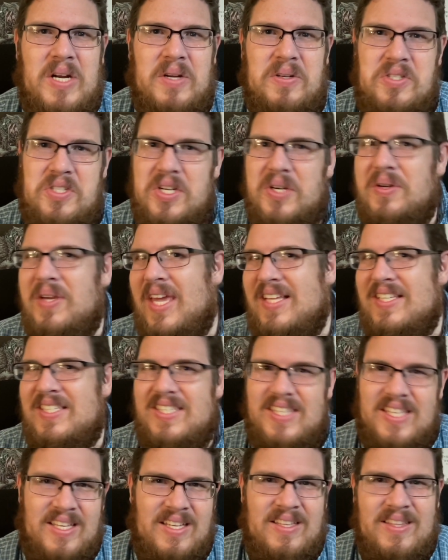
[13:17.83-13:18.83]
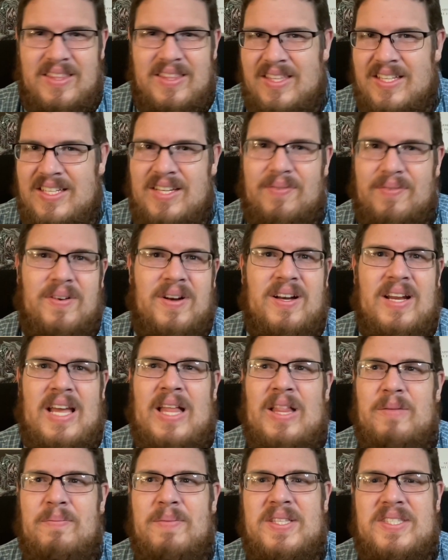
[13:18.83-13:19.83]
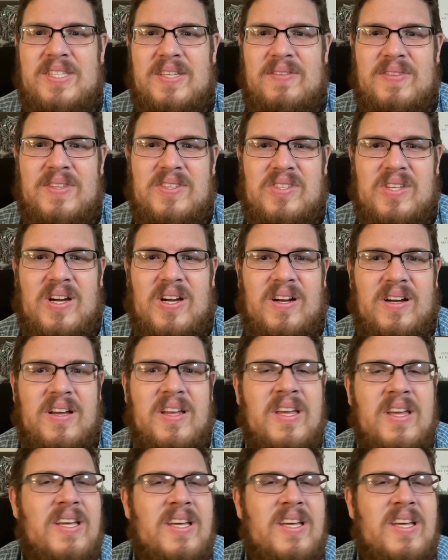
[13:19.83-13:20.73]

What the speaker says: showcase the different elements of the song.